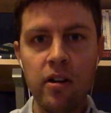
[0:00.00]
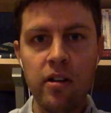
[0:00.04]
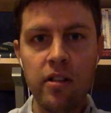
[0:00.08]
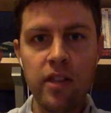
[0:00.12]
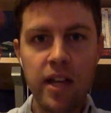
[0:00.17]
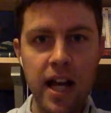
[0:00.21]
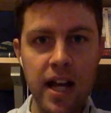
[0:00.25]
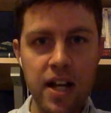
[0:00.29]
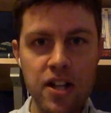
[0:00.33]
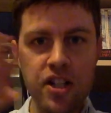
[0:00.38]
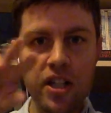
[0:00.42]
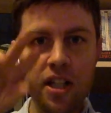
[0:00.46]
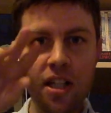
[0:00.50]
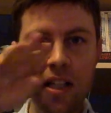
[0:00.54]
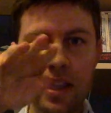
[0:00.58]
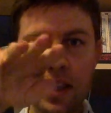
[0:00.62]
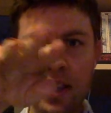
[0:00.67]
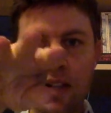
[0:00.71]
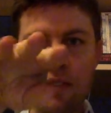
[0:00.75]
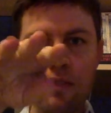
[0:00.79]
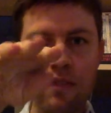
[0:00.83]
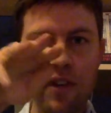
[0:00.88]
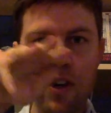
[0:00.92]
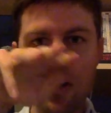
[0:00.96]
They actually
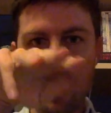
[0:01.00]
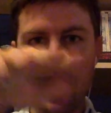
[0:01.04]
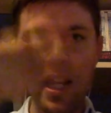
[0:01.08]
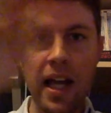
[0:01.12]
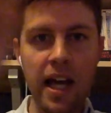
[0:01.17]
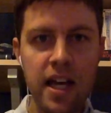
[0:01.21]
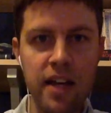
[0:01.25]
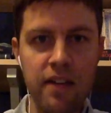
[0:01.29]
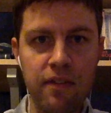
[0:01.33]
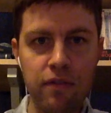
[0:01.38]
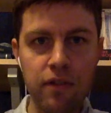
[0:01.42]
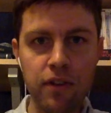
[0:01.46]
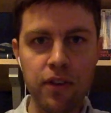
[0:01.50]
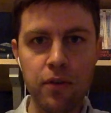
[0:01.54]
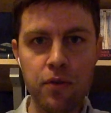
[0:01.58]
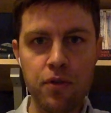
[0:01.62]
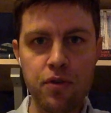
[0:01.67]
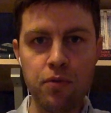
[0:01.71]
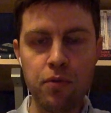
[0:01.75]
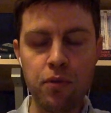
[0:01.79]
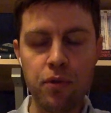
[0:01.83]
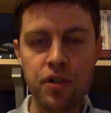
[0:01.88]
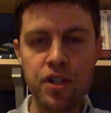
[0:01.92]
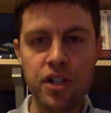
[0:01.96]
live their life with
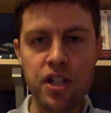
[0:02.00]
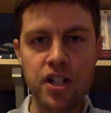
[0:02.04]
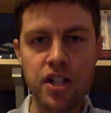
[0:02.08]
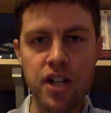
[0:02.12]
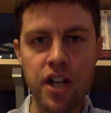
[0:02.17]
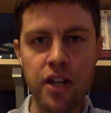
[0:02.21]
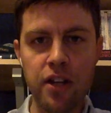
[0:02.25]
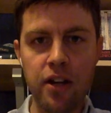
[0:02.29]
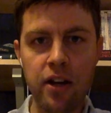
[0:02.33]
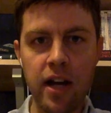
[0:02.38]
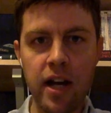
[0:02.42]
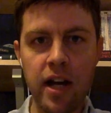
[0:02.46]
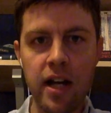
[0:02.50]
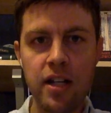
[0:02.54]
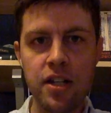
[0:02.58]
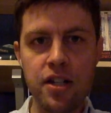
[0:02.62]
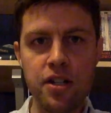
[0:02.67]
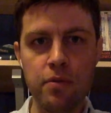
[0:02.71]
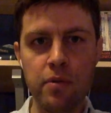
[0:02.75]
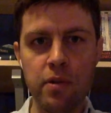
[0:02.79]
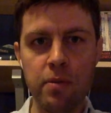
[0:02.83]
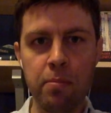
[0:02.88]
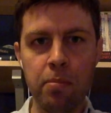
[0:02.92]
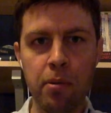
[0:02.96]
those rules inside their head.
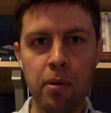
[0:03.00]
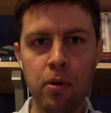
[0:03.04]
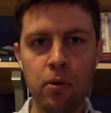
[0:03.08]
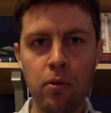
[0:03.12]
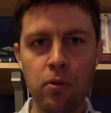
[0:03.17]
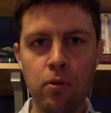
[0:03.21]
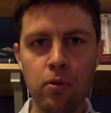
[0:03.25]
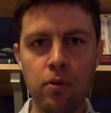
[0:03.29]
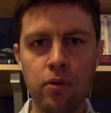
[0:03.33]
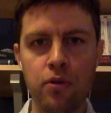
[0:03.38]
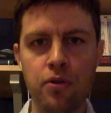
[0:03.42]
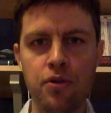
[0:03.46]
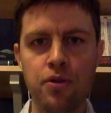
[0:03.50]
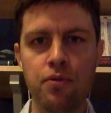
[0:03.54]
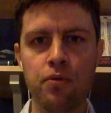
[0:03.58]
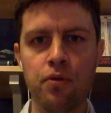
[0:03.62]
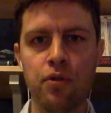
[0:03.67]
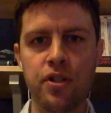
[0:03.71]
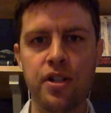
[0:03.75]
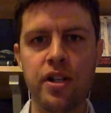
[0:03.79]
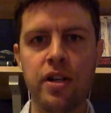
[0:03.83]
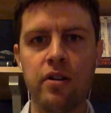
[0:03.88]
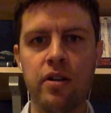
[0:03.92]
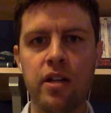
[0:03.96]
So we pull those
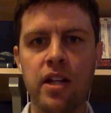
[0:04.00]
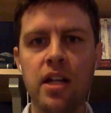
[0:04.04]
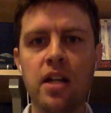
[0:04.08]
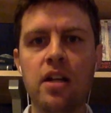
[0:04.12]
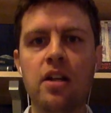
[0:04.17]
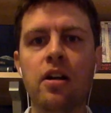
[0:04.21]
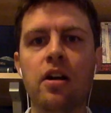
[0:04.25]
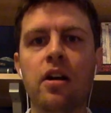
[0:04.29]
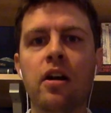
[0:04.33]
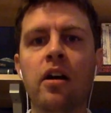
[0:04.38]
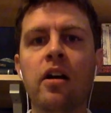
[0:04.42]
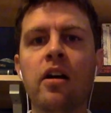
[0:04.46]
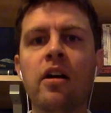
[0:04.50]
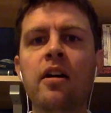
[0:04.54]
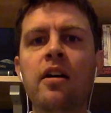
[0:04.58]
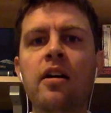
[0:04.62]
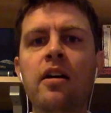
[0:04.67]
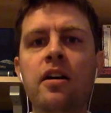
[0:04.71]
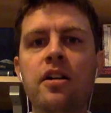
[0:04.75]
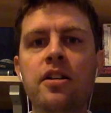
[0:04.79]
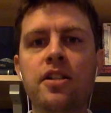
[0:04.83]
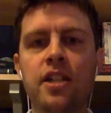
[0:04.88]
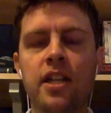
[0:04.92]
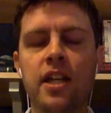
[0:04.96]
rules out here
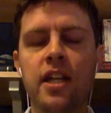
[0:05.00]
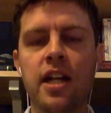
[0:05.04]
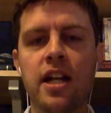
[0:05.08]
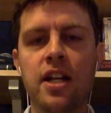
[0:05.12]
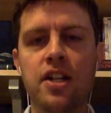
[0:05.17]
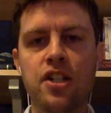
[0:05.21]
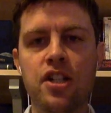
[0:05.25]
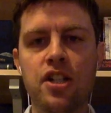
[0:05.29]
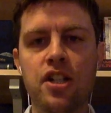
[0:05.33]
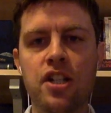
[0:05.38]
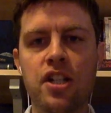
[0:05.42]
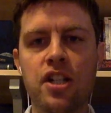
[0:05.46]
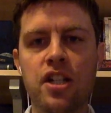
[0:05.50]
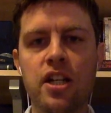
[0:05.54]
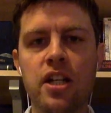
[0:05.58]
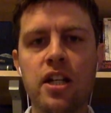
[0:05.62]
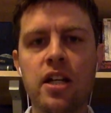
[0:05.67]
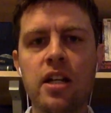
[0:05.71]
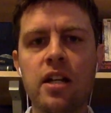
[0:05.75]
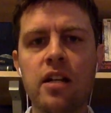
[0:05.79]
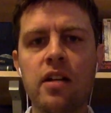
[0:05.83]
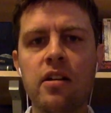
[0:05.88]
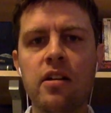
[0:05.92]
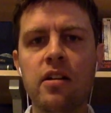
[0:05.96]
so they can actually see
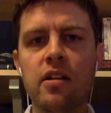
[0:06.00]
it.